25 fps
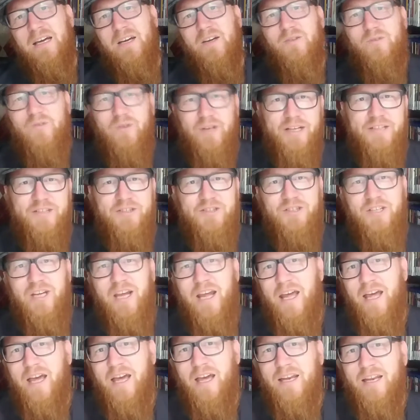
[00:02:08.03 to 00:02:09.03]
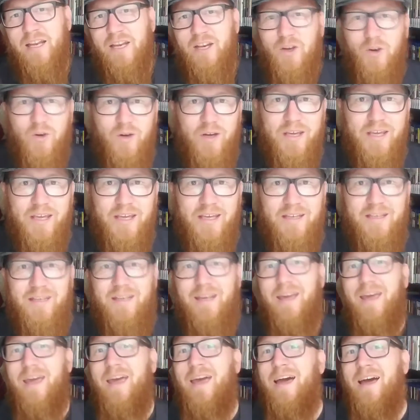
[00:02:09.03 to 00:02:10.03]
Rich and annoying
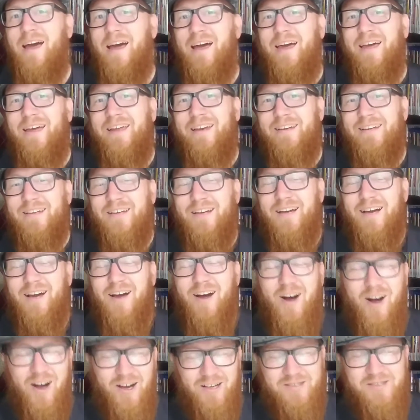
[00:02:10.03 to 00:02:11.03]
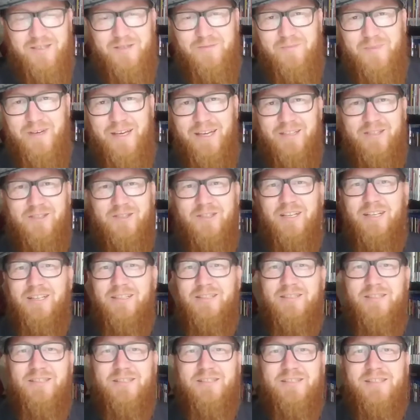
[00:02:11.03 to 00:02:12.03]
and awesome. It's
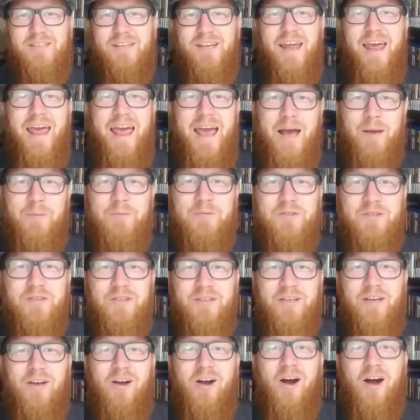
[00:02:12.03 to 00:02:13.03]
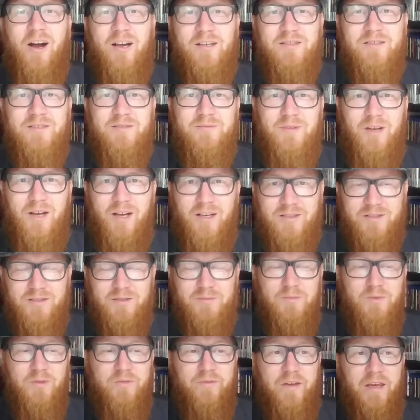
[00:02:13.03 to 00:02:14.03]
just an absolutely awesome,
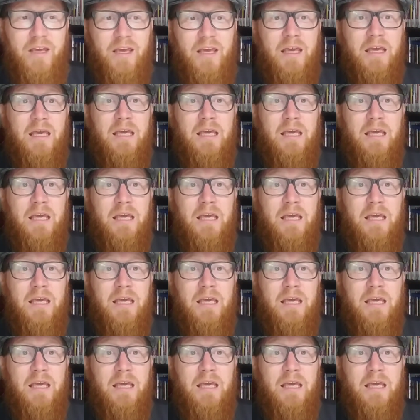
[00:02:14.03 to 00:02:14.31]
awesome movie.